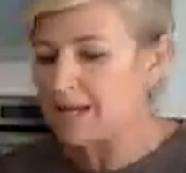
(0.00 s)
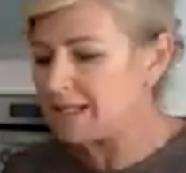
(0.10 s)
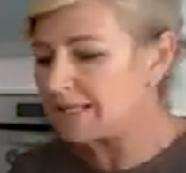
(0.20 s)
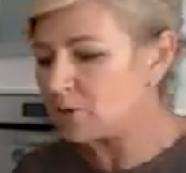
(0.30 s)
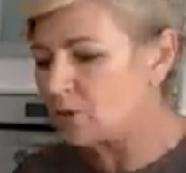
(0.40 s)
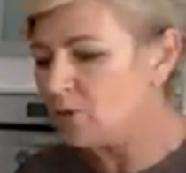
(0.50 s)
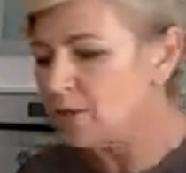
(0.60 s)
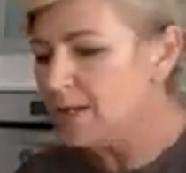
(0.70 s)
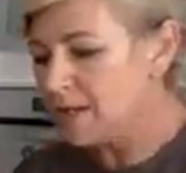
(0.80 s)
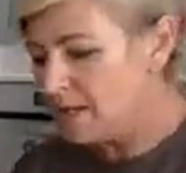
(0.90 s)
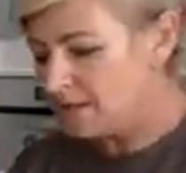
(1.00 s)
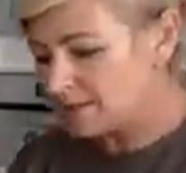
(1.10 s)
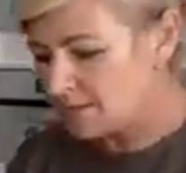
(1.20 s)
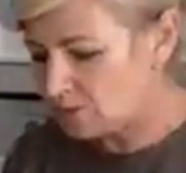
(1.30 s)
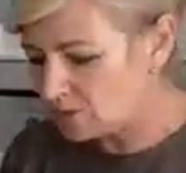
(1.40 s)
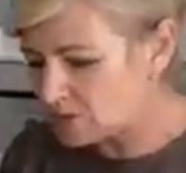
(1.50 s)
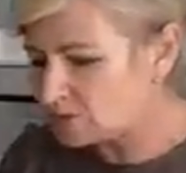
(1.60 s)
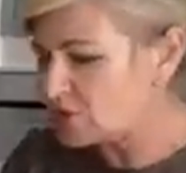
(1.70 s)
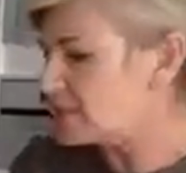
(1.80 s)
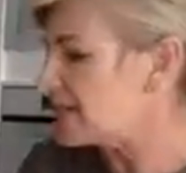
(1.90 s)
a little. So we'll just
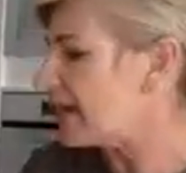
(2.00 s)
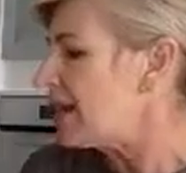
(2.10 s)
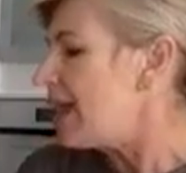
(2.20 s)
reduce that.